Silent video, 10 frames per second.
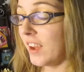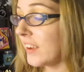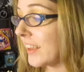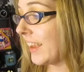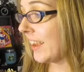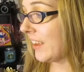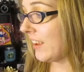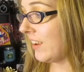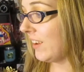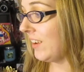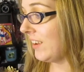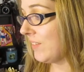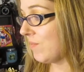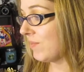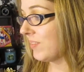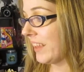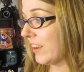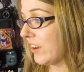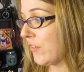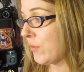Okay, um, I
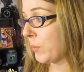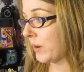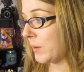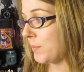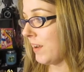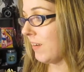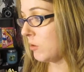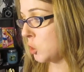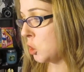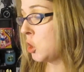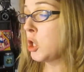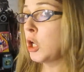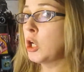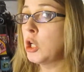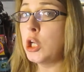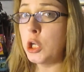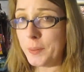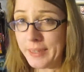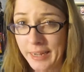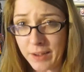got off of work about
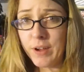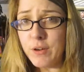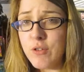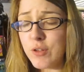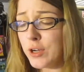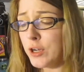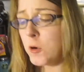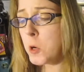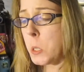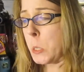two and a half hours ago.